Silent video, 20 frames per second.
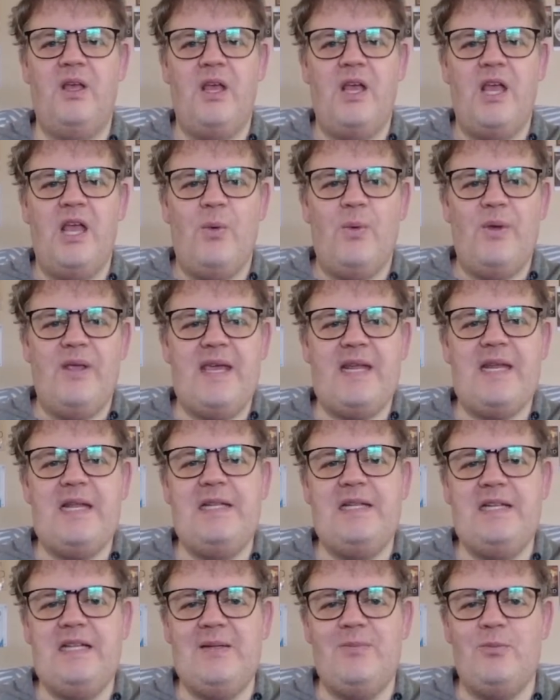We get a
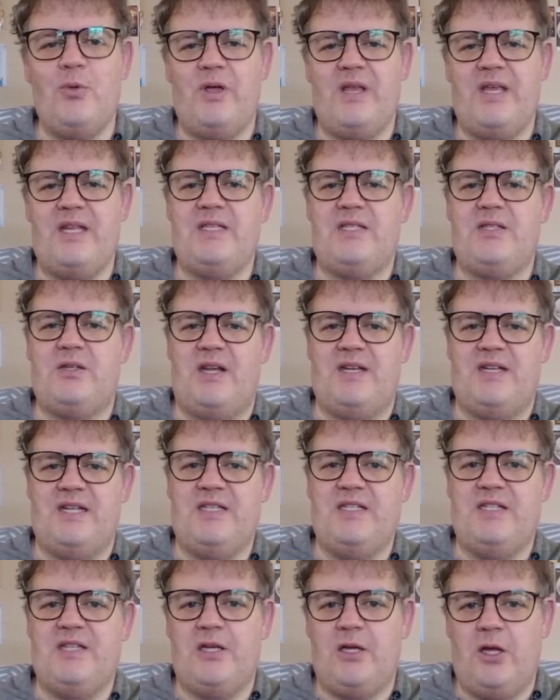little more insight
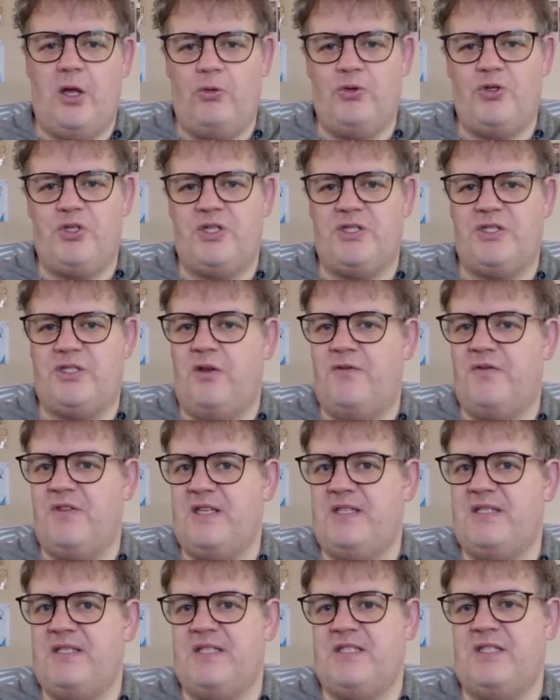into the cultures of
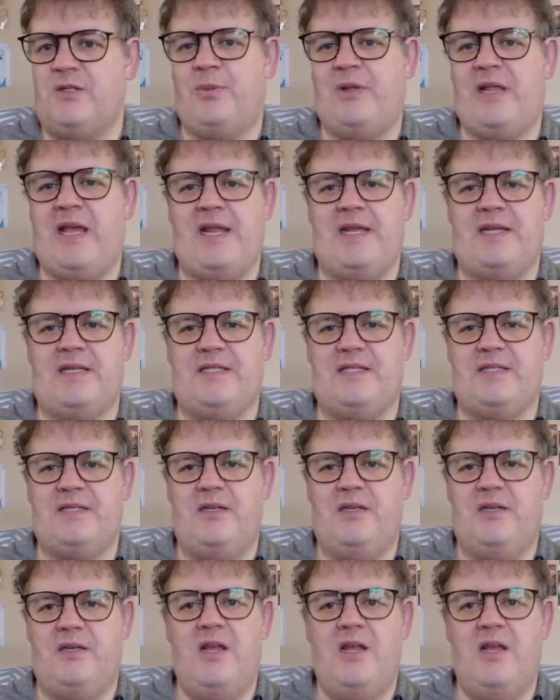these sister planets.